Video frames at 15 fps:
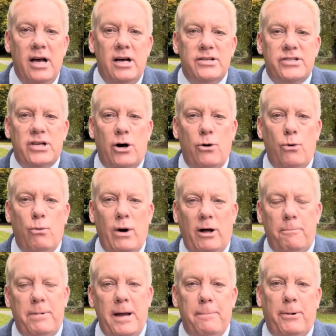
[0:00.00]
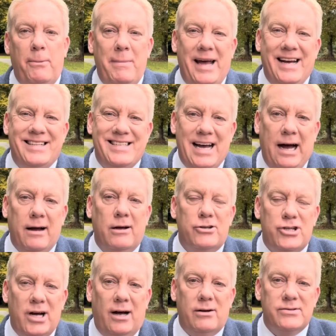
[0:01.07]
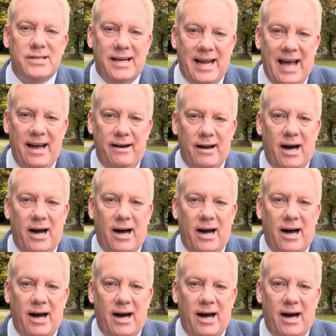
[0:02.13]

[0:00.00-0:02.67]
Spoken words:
So while people may attack Charles again,